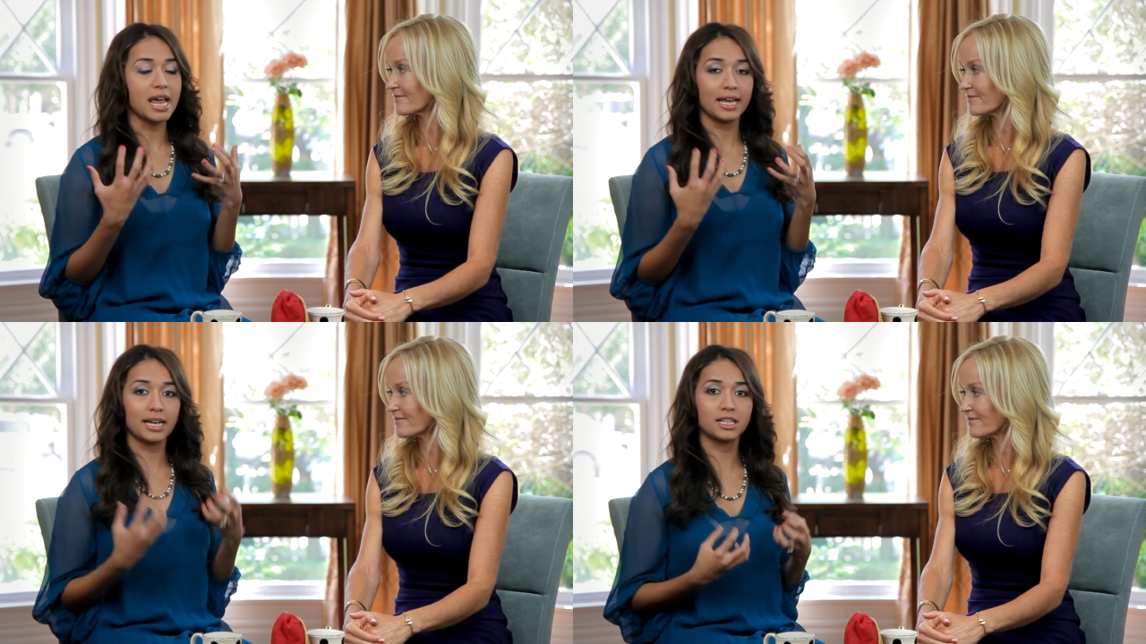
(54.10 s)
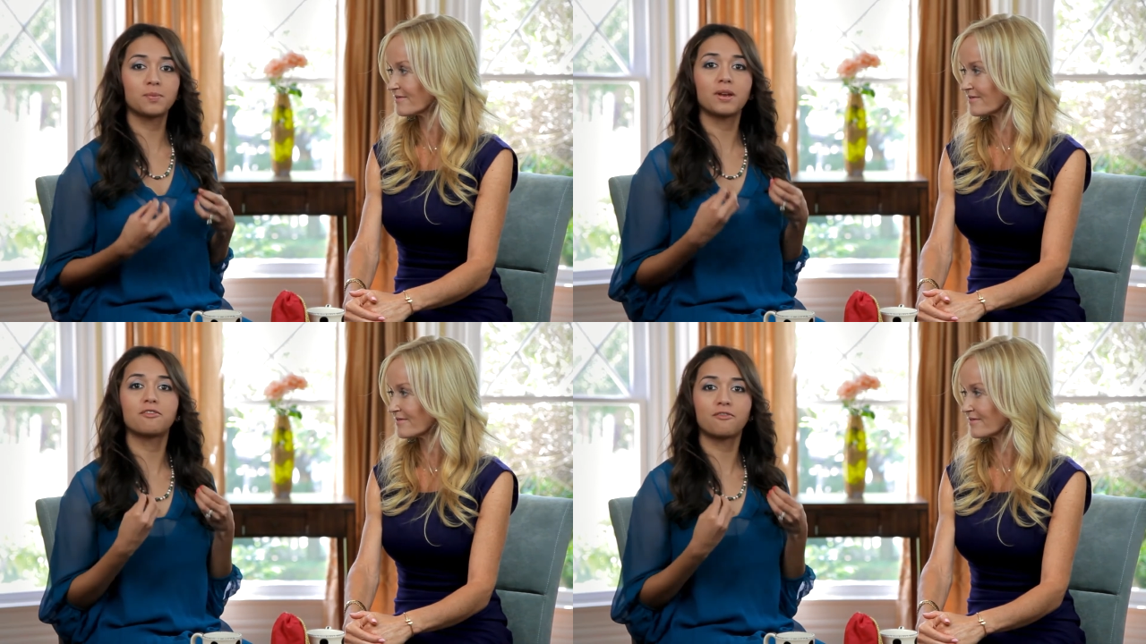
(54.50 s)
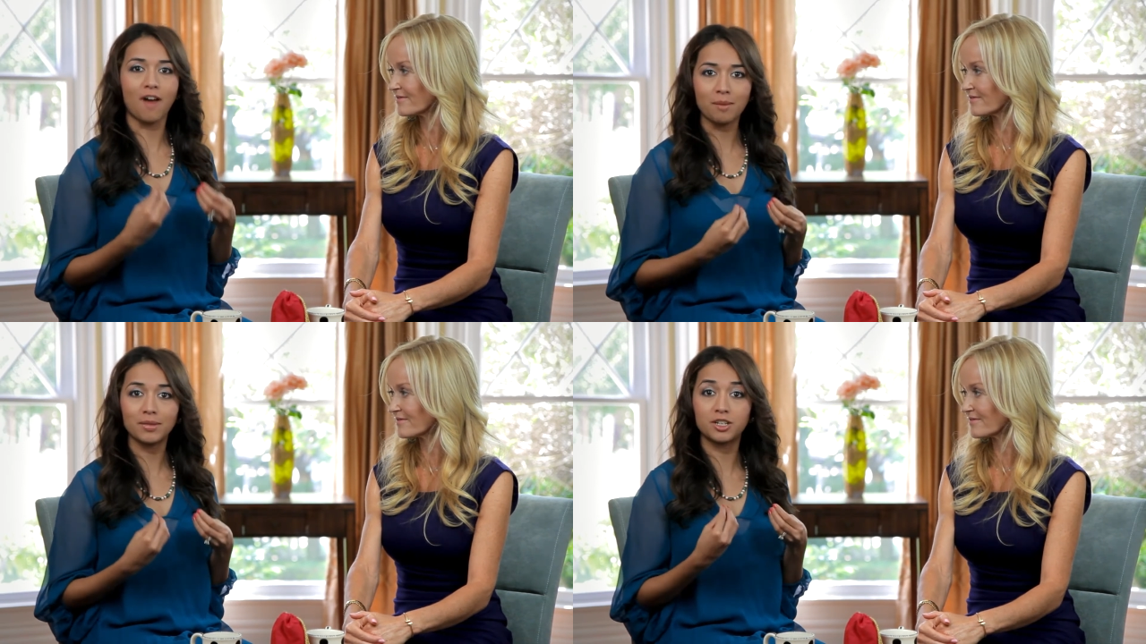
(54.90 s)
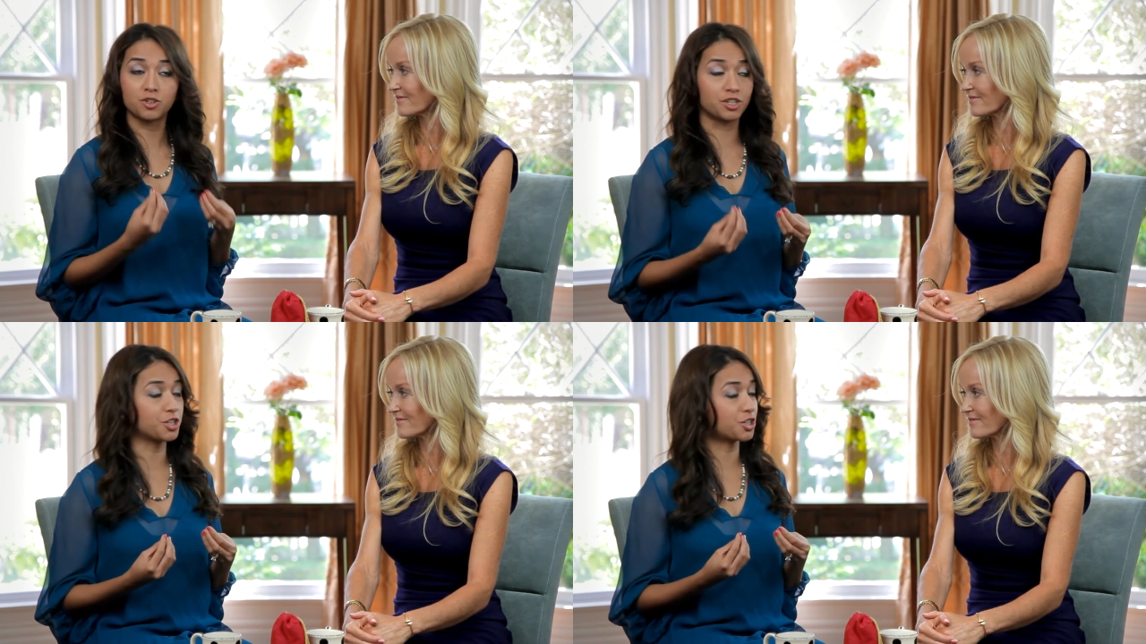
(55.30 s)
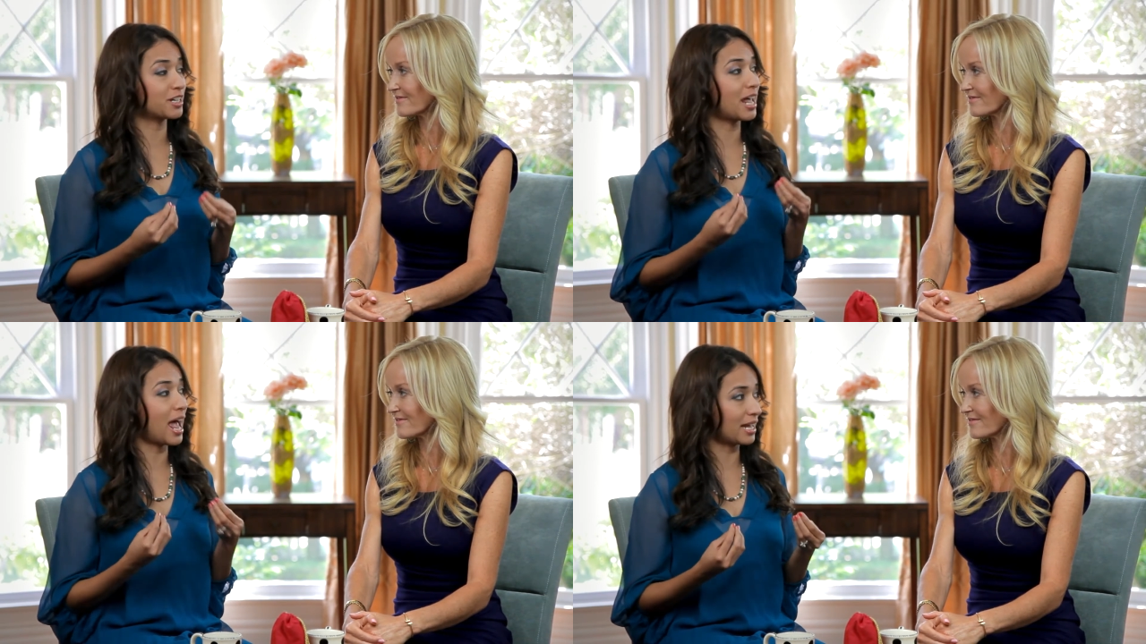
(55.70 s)
Speaker 1: It has been a family tradition
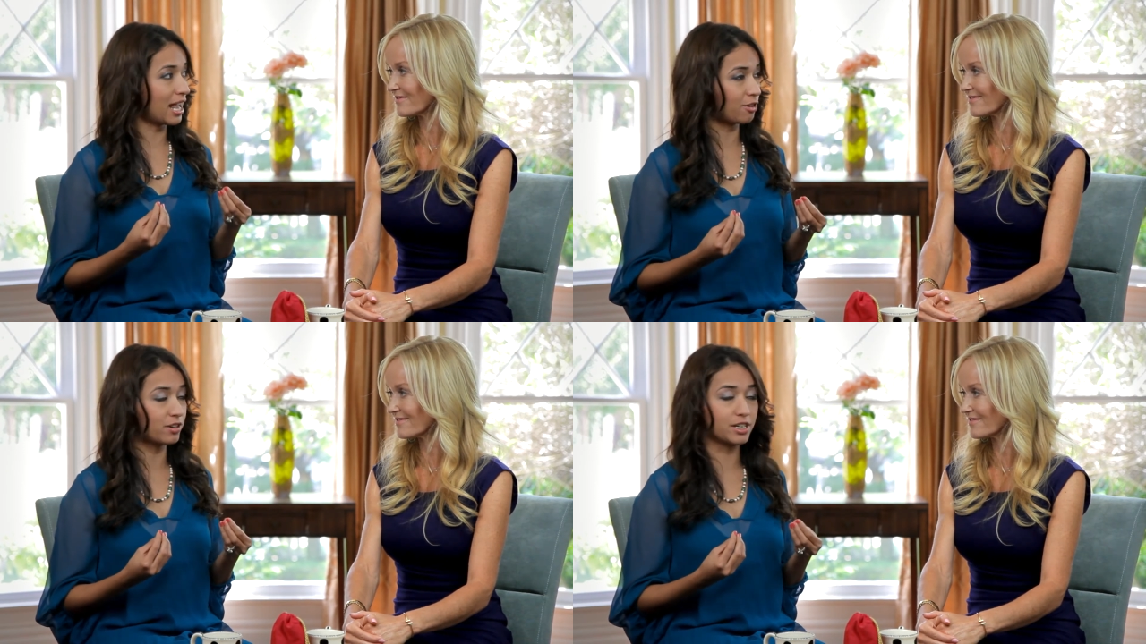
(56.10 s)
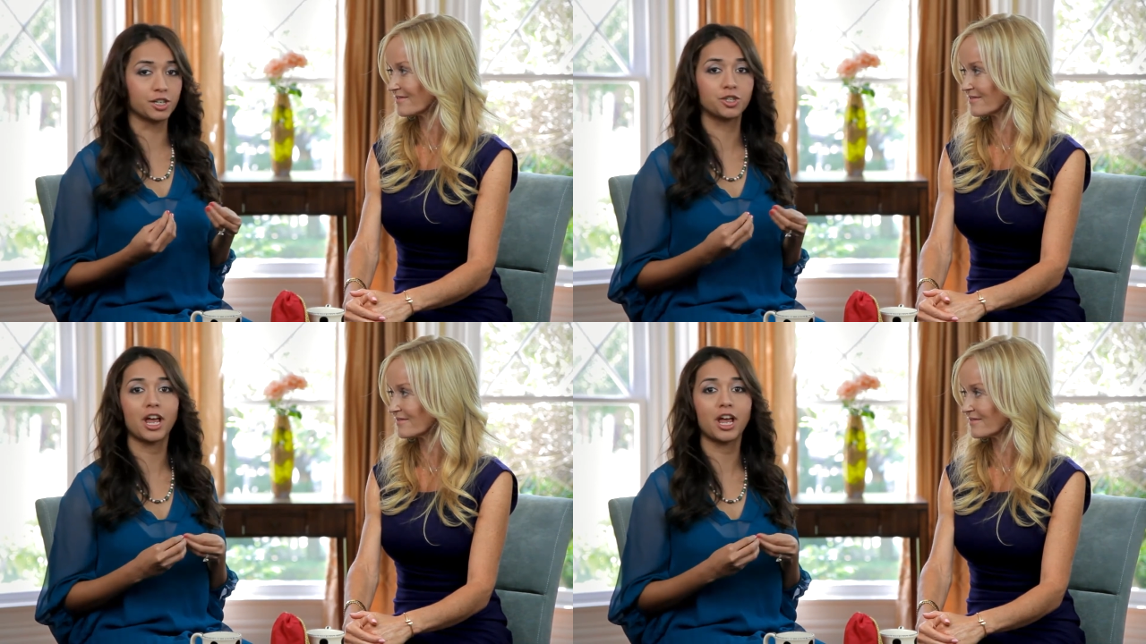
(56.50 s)
and heritage,